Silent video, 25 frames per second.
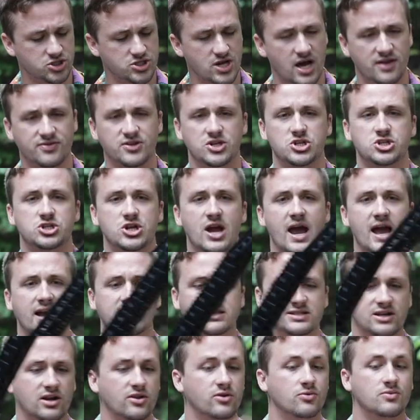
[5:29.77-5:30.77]
Not that
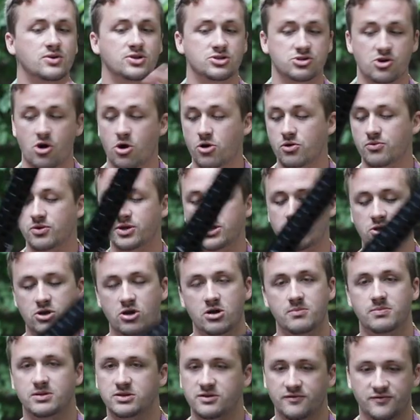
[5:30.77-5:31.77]
jacks and other ones aren't really
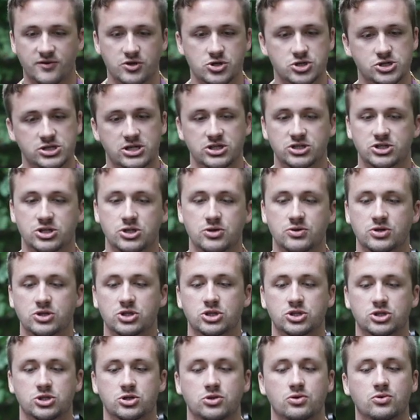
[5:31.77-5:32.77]
good, but the fusion engine you can
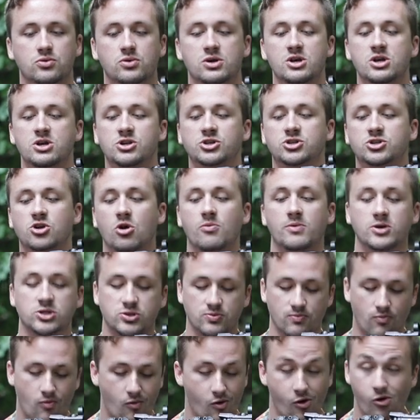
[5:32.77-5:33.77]
just do so
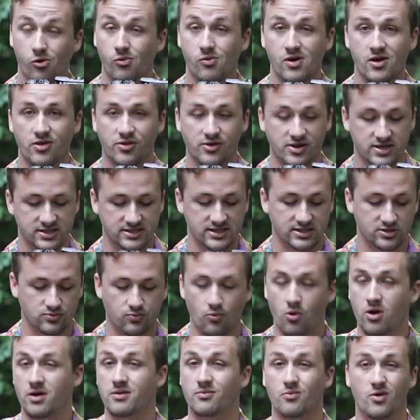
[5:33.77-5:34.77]
much more with because it's
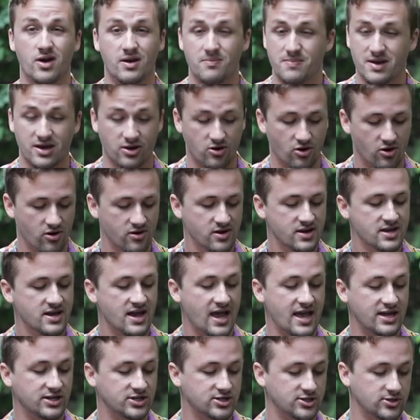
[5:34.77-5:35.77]
one, way bigger,
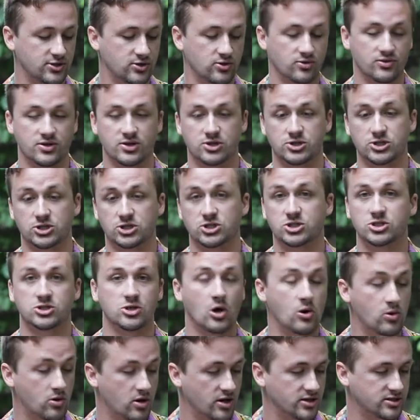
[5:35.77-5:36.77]
and two, they're just
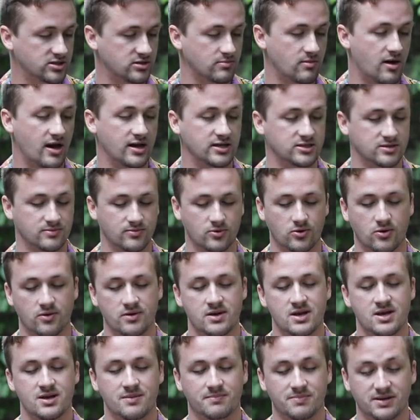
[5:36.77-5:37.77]
so customizable.
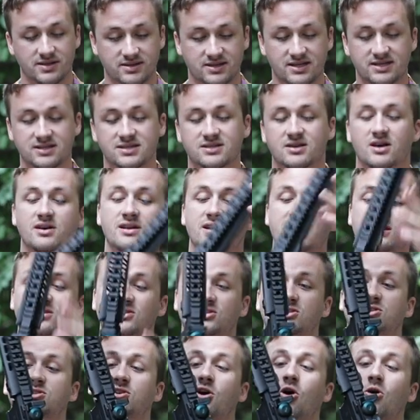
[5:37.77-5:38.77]
But this gun is
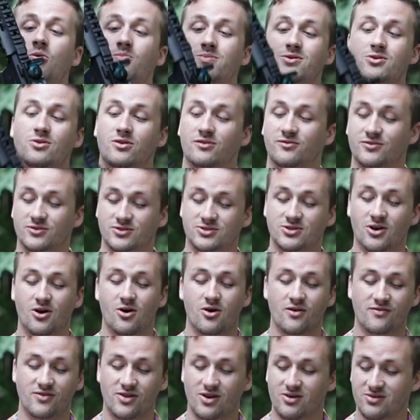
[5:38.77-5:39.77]
so beautiful.
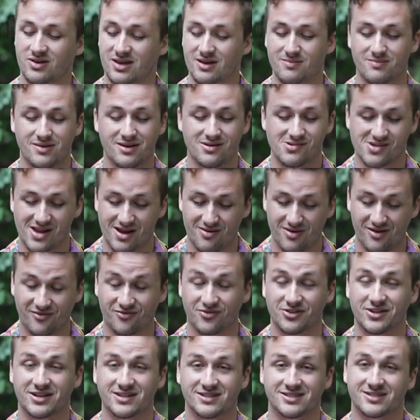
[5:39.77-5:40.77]
So if you don't give me what I want
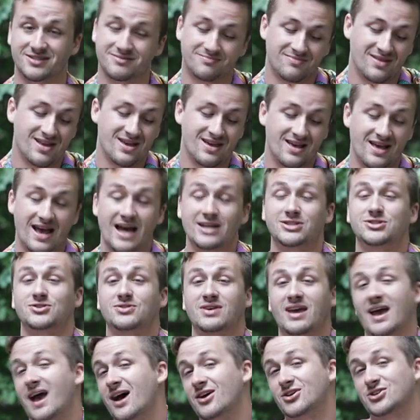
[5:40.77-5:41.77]
for this, that's
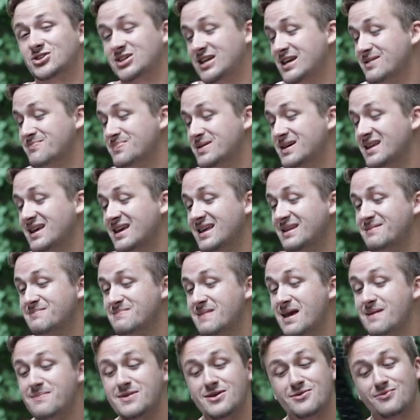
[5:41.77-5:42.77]
okay, I'll just keep it and
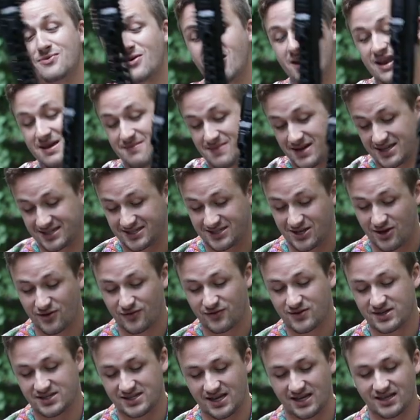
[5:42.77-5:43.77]
maybe run it
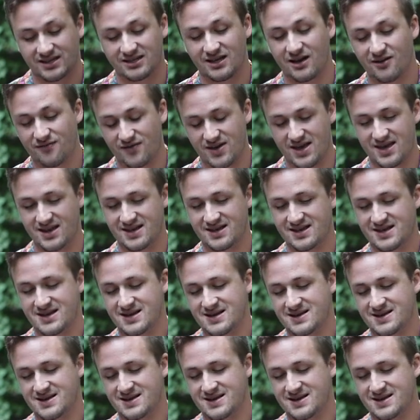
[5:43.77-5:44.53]
myself because I love it.